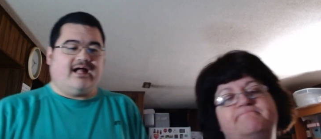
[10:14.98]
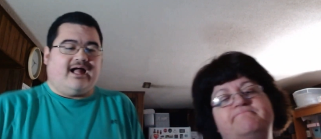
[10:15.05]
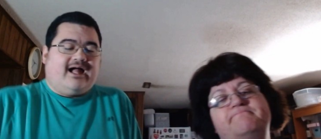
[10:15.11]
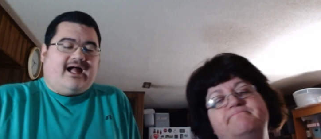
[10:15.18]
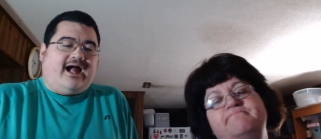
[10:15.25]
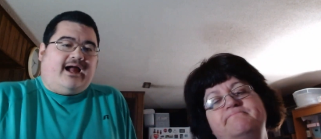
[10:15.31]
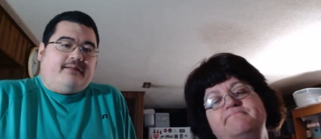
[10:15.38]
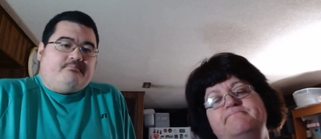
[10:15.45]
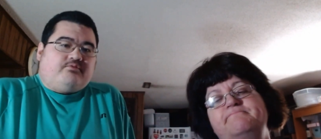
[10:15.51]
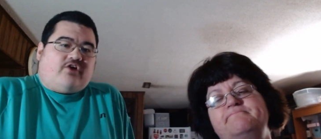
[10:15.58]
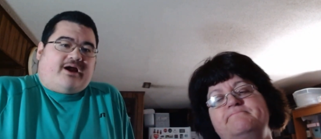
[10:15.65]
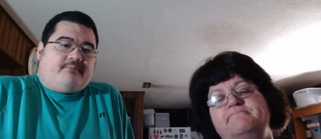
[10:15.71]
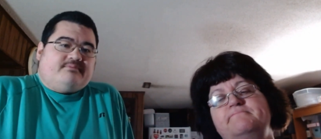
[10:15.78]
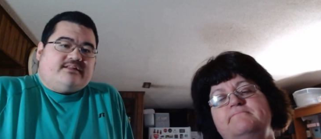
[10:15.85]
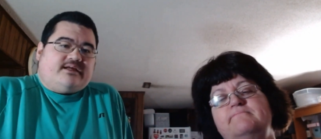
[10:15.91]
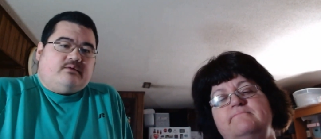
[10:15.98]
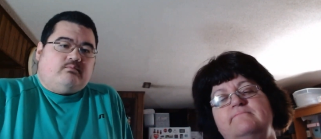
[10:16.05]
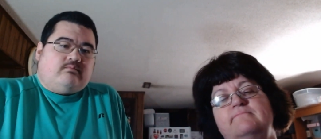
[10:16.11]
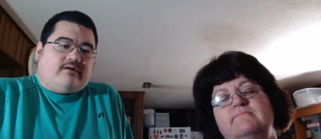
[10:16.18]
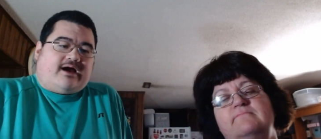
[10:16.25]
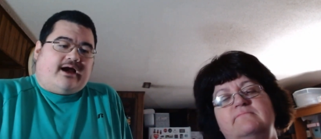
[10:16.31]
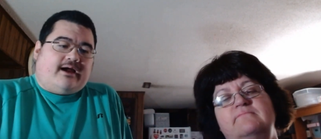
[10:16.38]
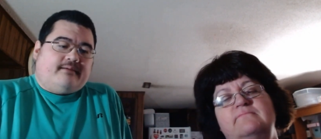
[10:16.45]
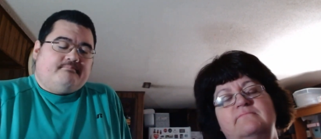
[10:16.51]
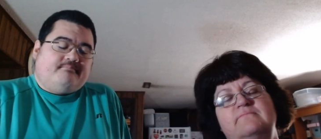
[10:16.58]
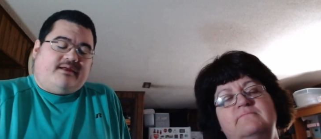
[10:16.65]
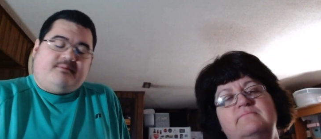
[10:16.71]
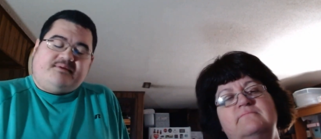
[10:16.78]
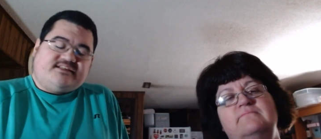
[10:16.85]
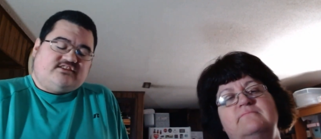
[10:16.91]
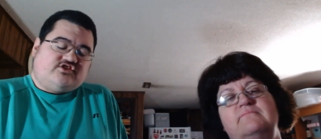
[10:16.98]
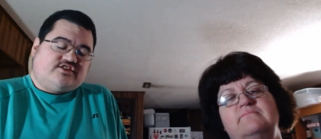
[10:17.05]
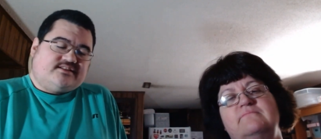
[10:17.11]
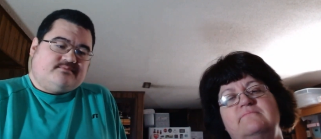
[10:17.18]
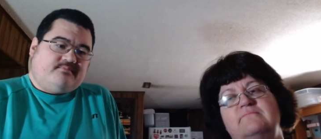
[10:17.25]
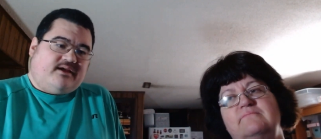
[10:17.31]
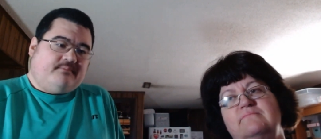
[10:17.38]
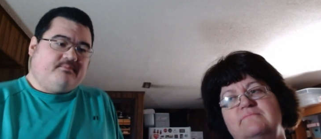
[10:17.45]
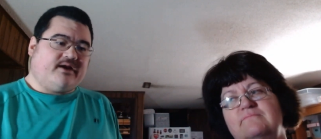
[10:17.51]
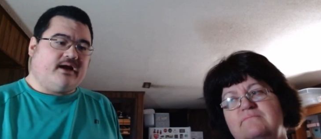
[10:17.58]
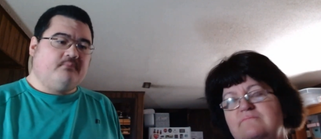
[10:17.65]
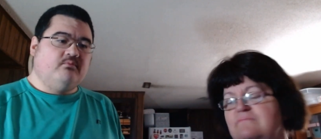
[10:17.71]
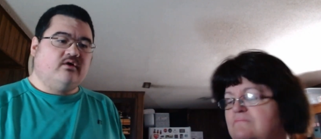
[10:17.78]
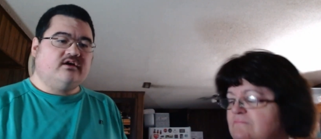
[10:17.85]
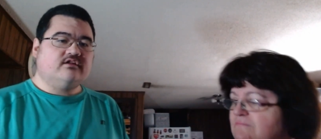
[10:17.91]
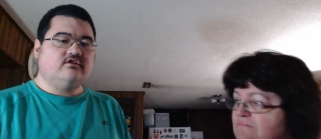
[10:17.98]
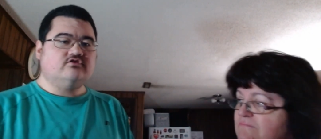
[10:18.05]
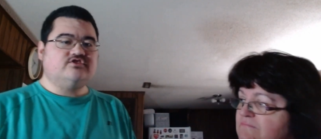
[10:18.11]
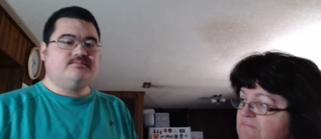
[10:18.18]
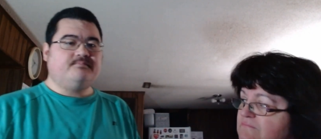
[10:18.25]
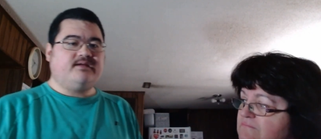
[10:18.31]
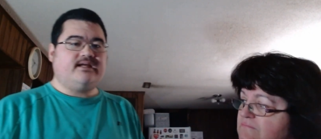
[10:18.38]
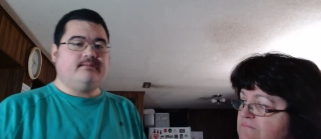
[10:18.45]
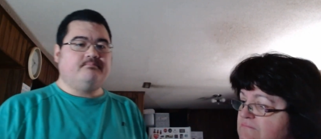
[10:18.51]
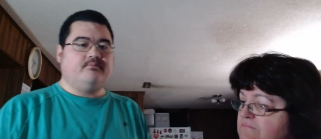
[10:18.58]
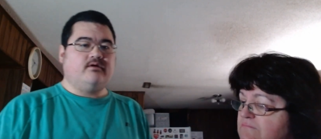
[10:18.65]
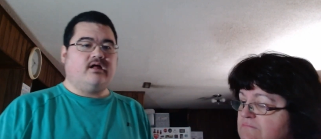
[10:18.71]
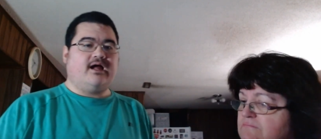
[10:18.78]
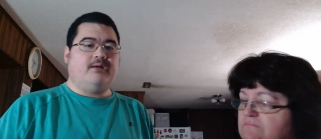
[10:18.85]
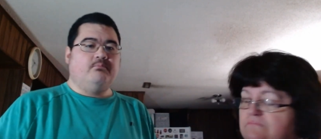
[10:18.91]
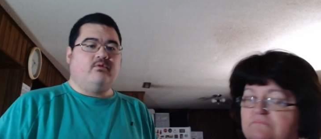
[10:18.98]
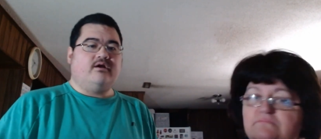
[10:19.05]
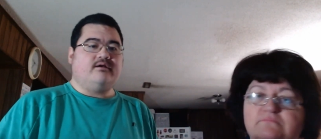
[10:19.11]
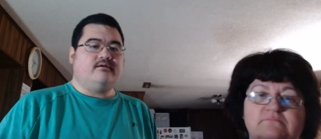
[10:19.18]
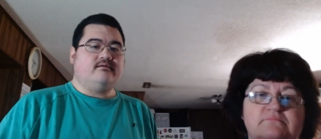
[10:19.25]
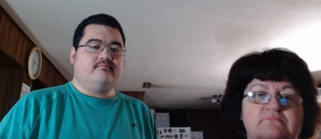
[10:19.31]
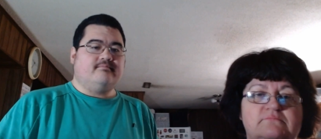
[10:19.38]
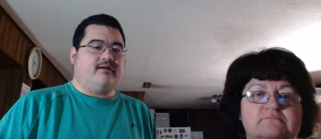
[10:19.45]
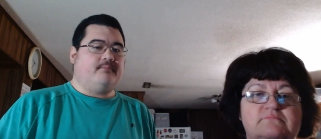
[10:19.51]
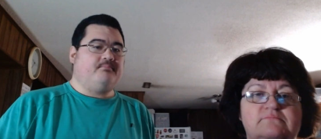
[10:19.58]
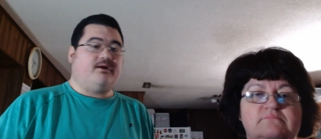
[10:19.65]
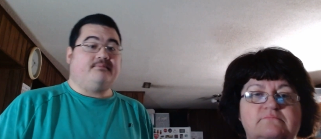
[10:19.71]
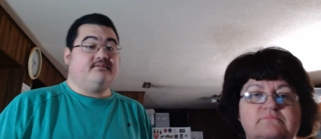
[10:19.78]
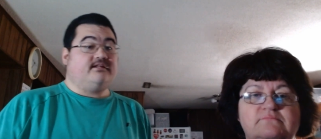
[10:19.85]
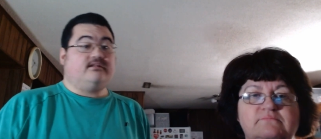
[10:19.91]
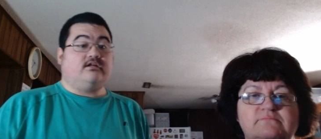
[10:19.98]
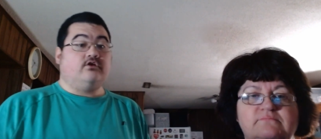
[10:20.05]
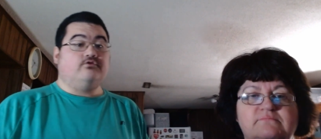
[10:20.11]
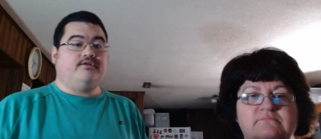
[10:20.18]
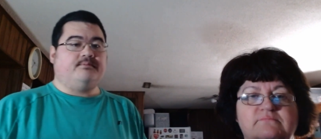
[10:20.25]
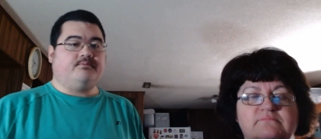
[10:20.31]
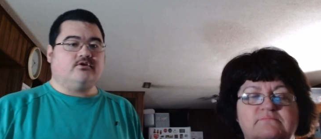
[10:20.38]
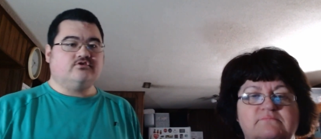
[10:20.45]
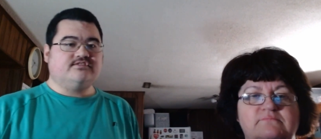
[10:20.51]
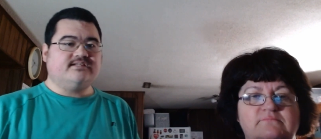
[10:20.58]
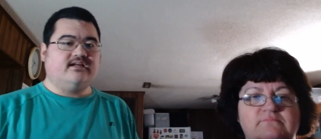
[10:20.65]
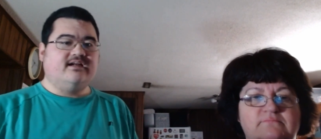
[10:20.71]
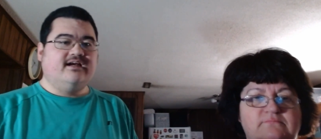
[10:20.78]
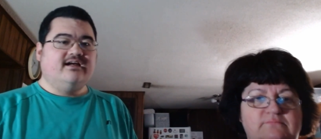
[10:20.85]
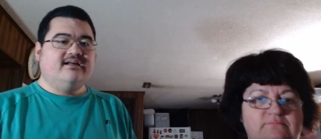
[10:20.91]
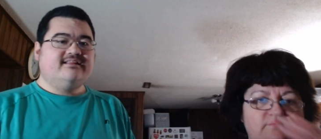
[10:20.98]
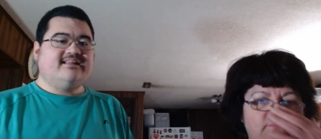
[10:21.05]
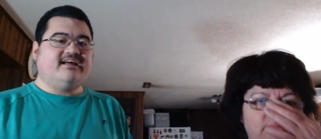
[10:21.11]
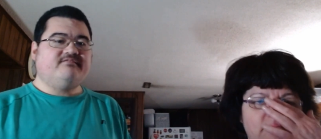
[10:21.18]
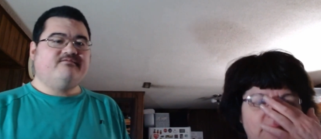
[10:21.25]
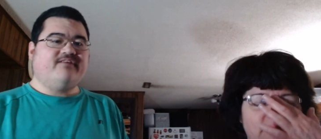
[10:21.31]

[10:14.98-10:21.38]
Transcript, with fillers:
Speaker 1: part. So, anyway, I'm probably, I, maybe it's just me, but I'm one of those people.